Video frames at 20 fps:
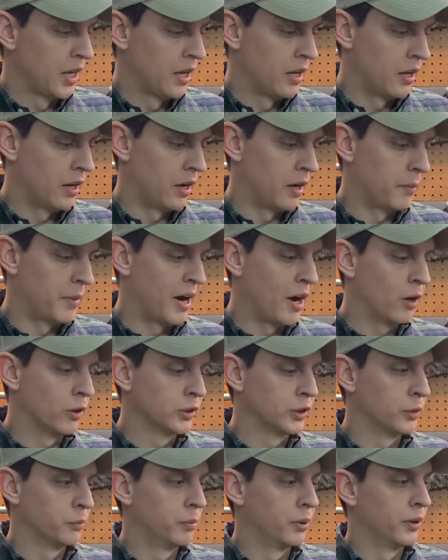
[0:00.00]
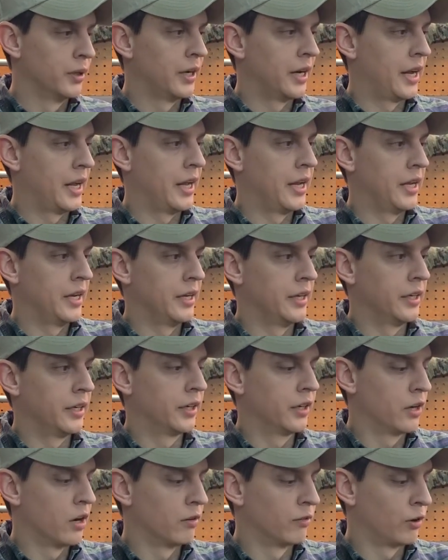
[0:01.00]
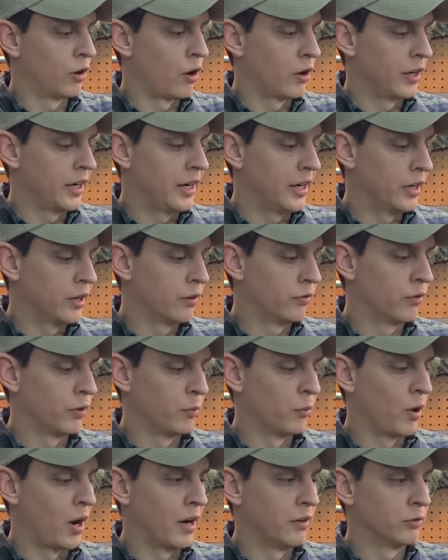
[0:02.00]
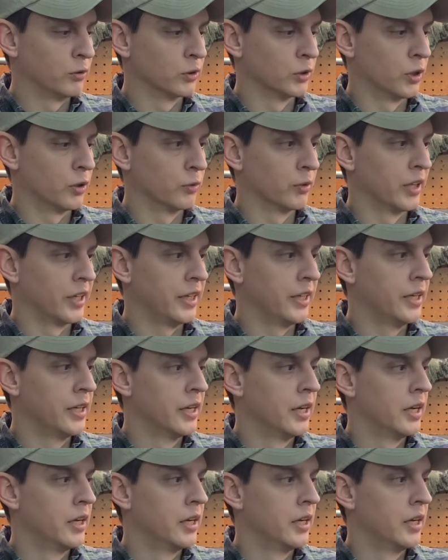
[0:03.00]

I also put a cover on here from Rifles Only.